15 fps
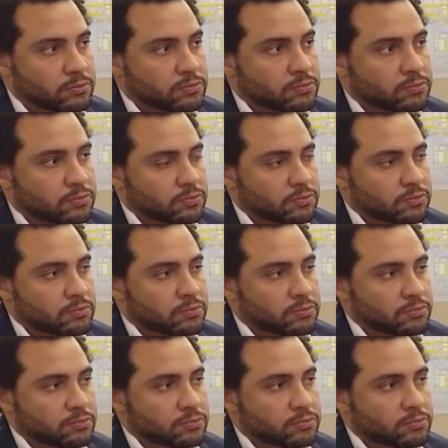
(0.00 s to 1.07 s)

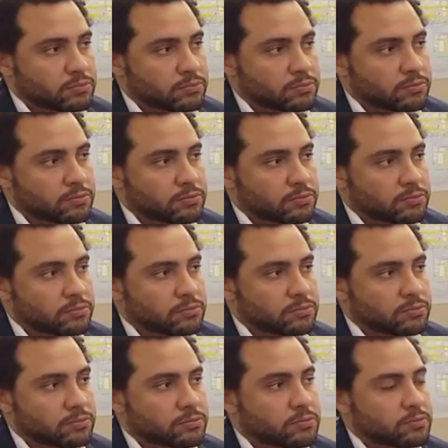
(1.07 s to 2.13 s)

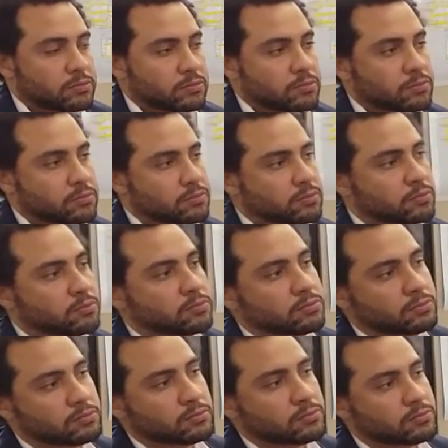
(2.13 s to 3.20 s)

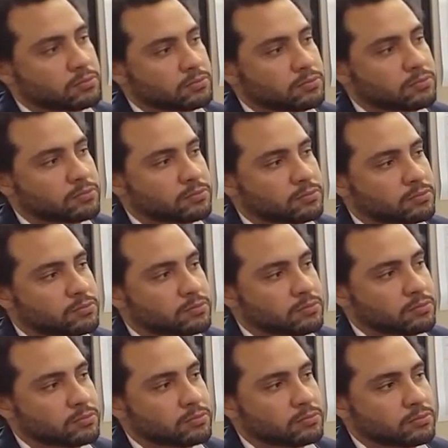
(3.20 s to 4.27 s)

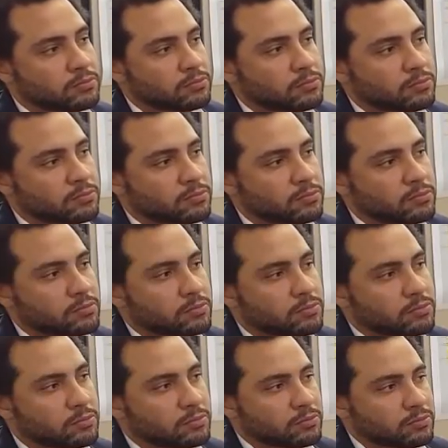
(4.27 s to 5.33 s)

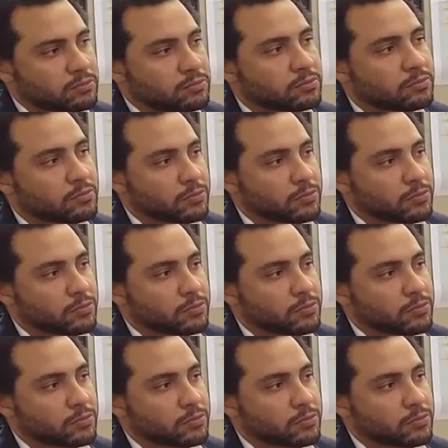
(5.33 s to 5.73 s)
The person shown says nothing.